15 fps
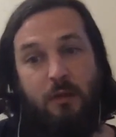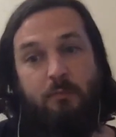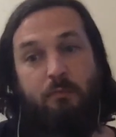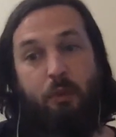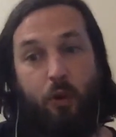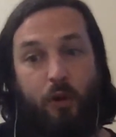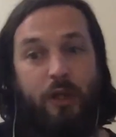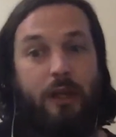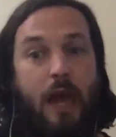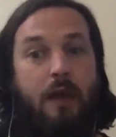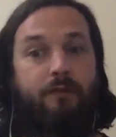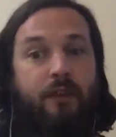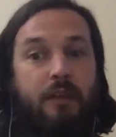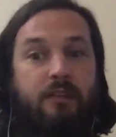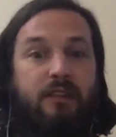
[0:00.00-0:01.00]
put in our
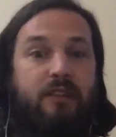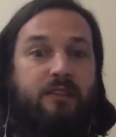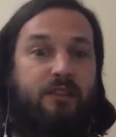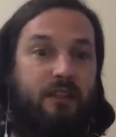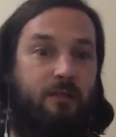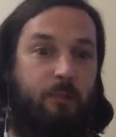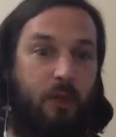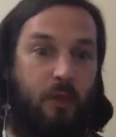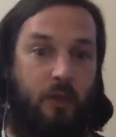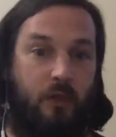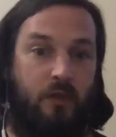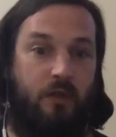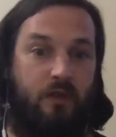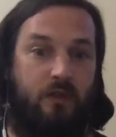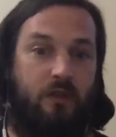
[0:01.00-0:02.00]
faces just
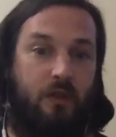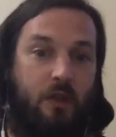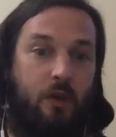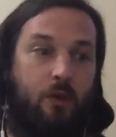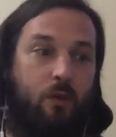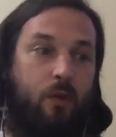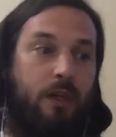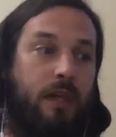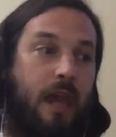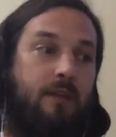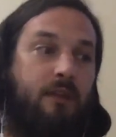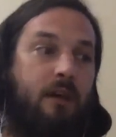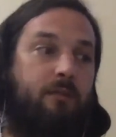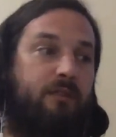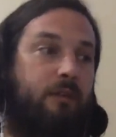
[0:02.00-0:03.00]
because we gave
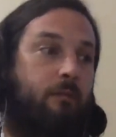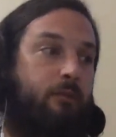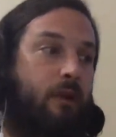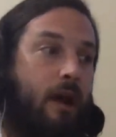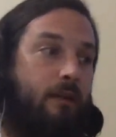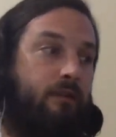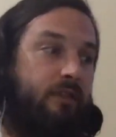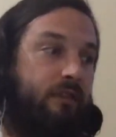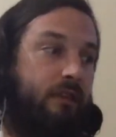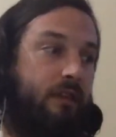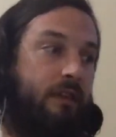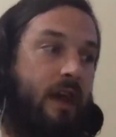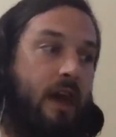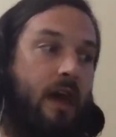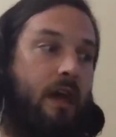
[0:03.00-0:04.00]
up some privacy
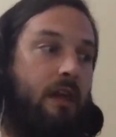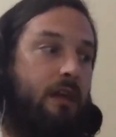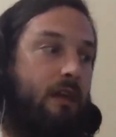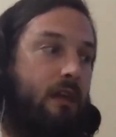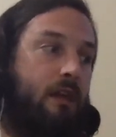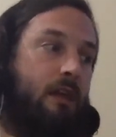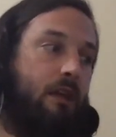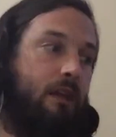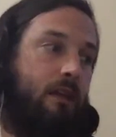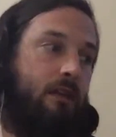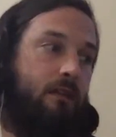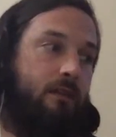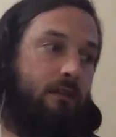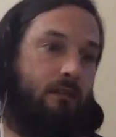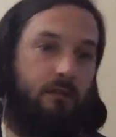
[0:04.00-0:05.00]
that
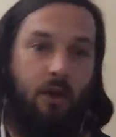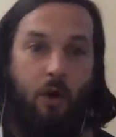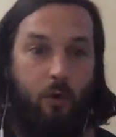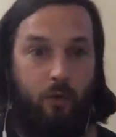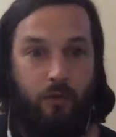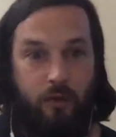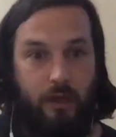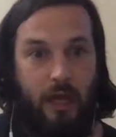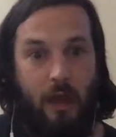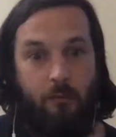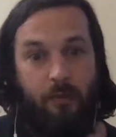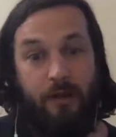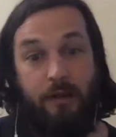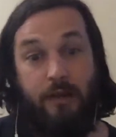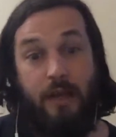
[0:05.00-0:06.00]
told the
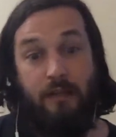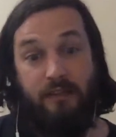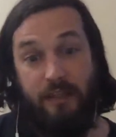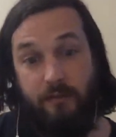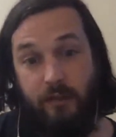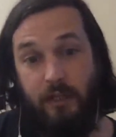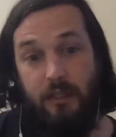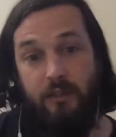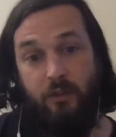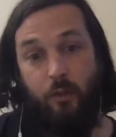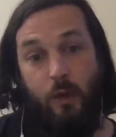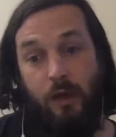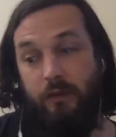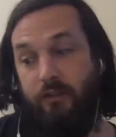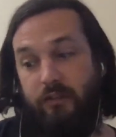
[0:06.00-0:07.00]
company that's giving it to
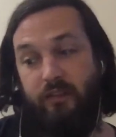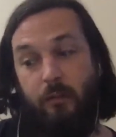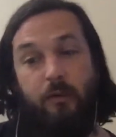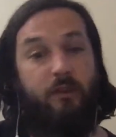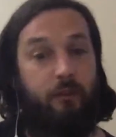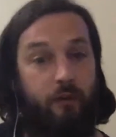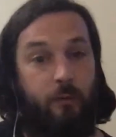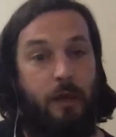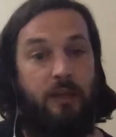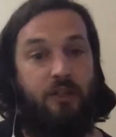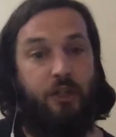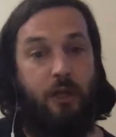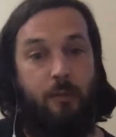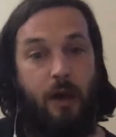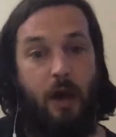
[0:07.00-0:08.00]
us some
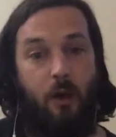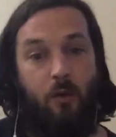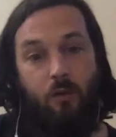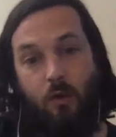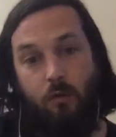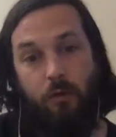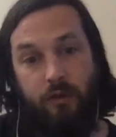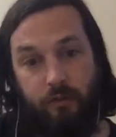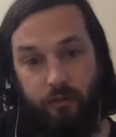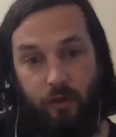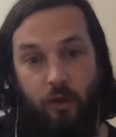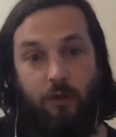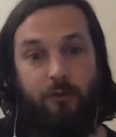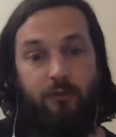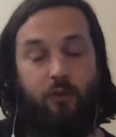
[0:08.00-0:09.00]
information about what we
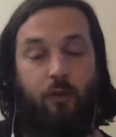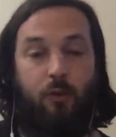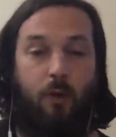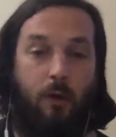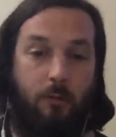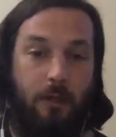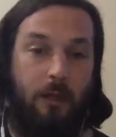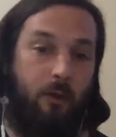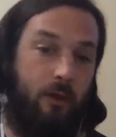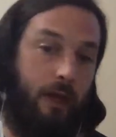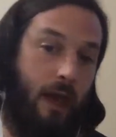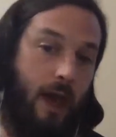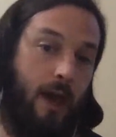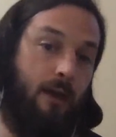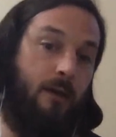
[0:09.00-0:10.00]
search or what we look
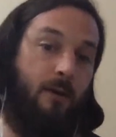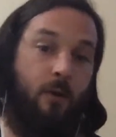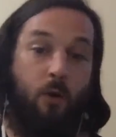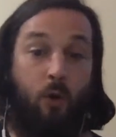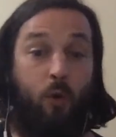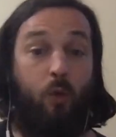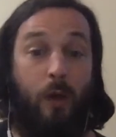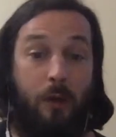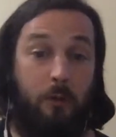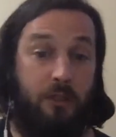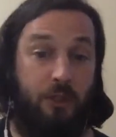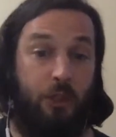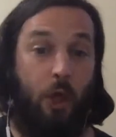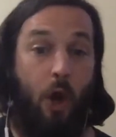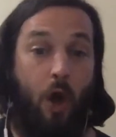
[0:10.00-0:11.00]
at or where we
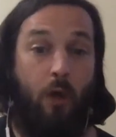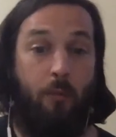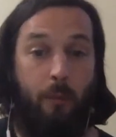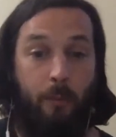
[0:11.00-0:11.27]
shop.